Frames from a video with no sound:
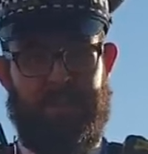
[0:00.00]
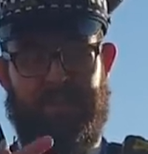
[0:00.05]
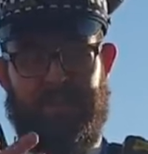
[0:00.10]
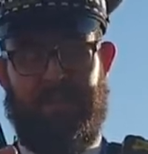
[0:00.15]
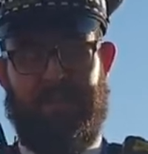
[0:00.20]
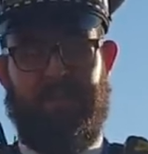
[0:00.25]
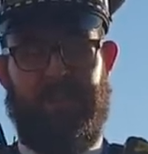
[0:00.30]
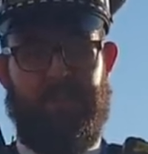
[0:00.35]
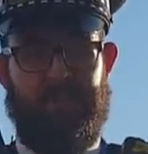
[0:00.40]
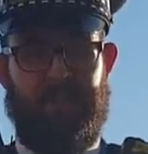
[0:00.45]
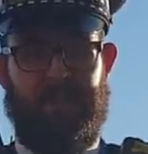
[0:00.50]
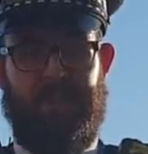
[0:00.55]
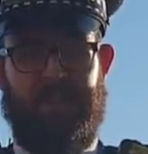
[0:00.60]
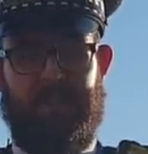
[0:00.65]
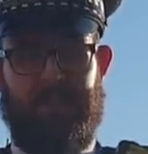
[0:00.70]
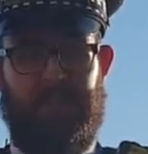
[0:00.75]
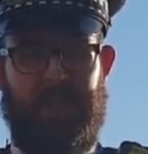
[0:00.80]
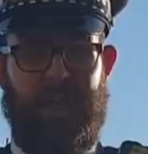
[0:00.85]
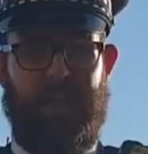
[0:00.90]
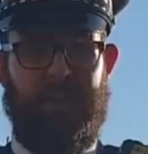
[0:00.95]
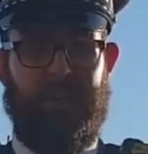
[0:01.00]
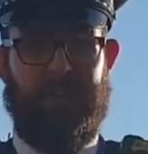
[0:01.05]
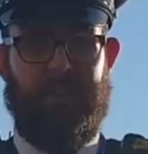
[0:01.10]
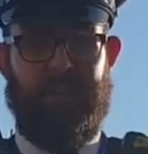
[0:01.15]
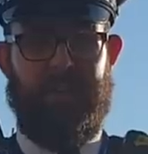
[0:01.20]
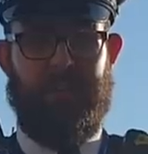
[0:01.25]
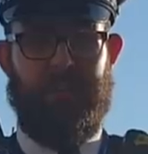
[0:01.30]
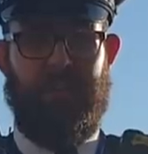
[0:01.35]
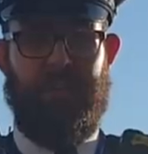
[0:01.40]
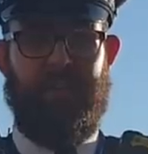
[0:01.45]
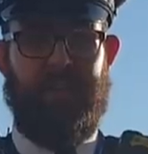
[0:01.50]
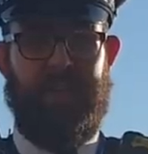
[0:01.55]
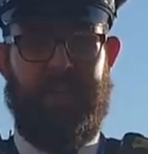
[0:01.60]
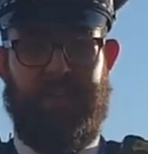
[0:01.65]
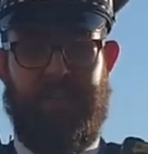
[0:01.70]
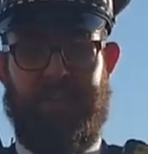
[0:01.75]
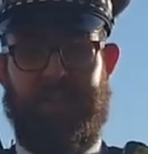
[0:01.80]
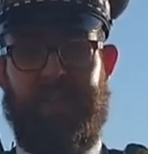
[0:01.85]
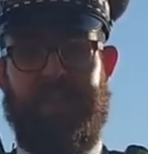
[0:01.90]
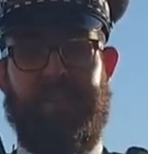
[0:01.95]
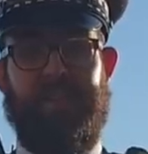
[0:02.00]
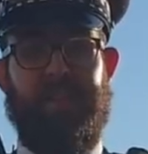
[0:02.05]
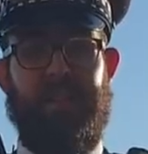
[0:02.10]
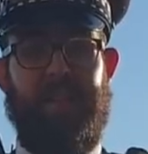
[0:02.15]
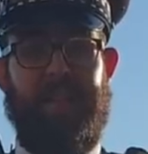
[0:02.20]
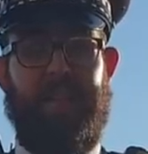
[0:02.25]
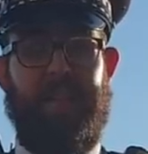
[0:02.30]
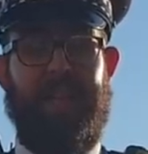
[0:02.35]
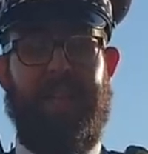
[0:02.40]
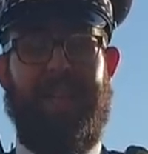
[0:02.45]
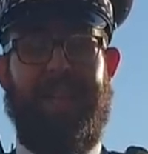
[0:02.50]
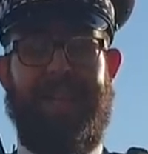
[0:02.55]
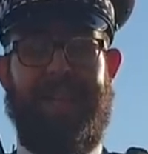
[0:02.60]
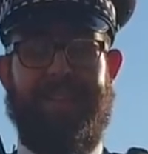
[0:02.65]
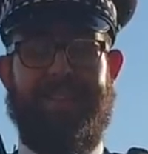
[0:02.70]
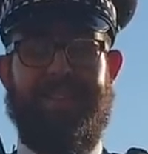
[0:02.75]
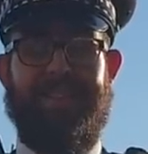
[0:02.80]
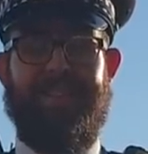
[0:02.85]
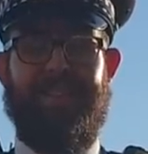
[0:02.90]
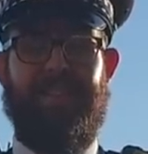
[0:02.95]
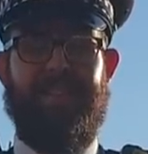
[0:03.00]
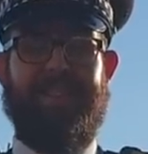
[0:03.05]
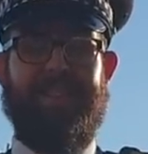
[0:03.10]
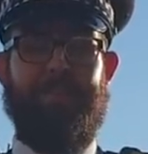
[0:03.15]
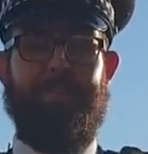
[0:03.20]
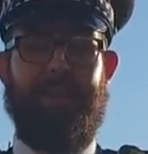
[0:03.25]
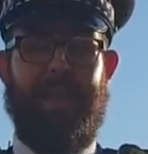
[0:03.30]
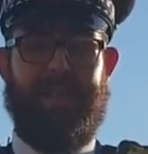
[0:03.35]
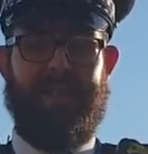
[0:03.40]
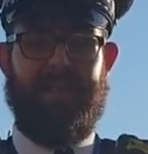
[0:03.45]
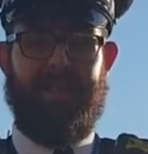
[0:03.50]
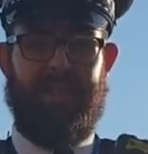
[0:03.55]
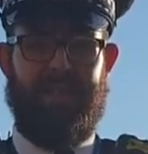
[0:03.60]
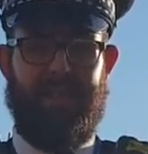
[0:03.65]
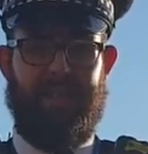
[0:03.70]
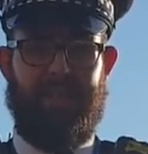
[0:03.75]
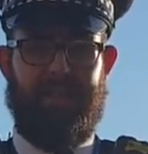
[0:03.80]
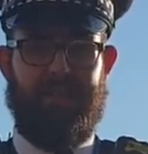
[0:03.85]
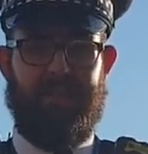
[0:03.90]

disagreement is about is whether this is exercising mentally.